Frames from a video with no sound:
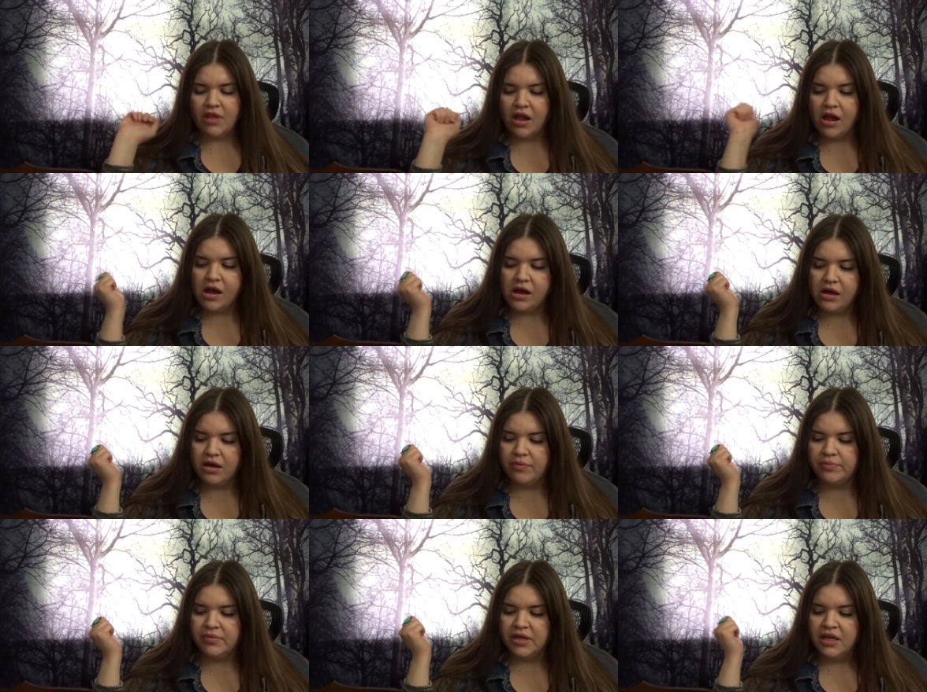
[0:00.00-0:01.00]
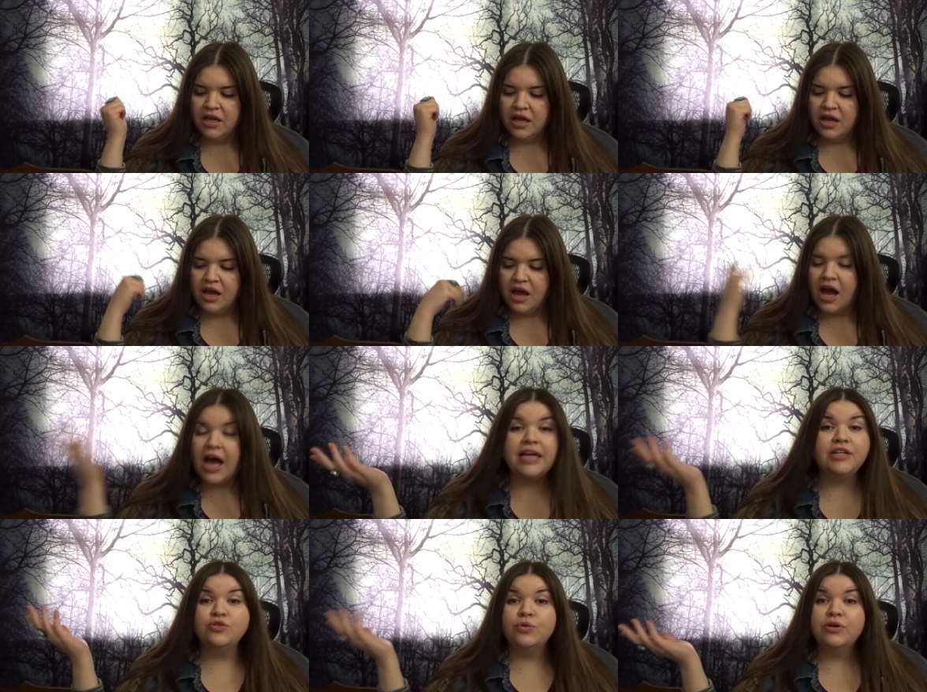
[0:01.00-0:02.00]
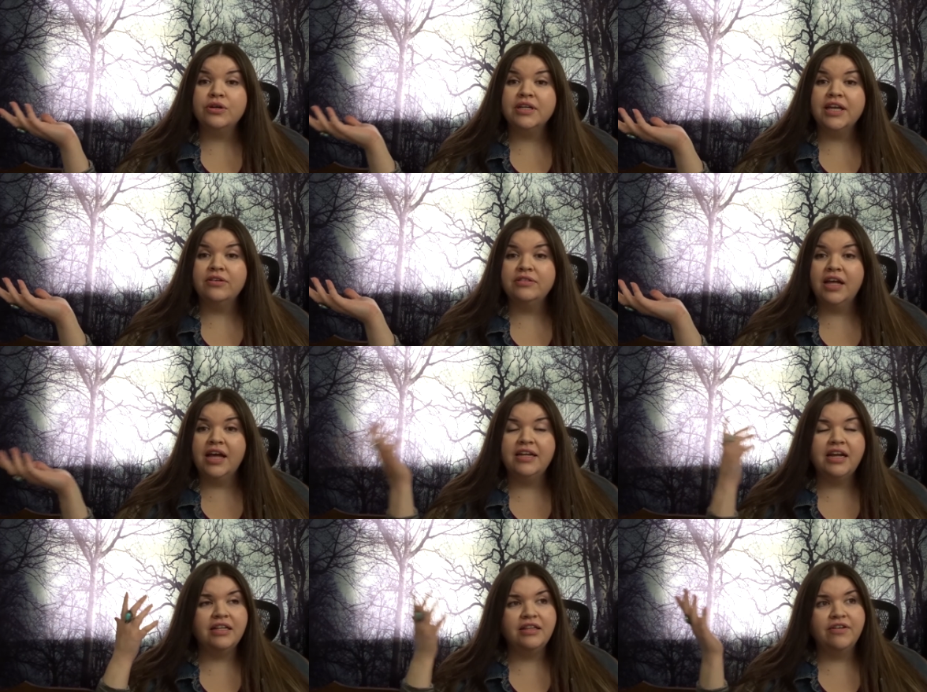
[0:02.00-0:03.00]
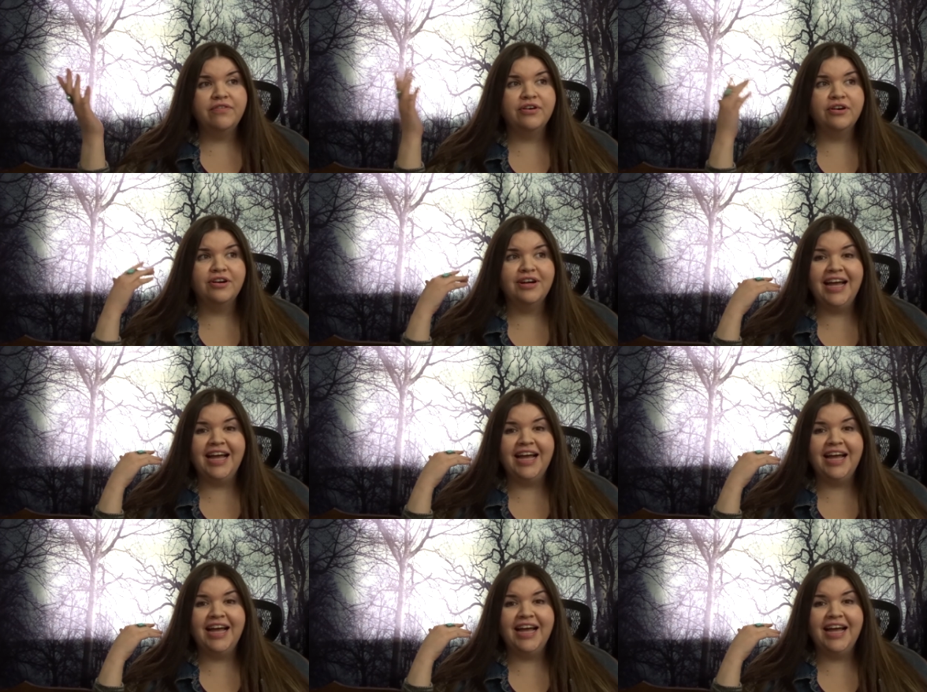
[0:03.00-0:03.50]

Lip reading: I adore Caroline. I love her.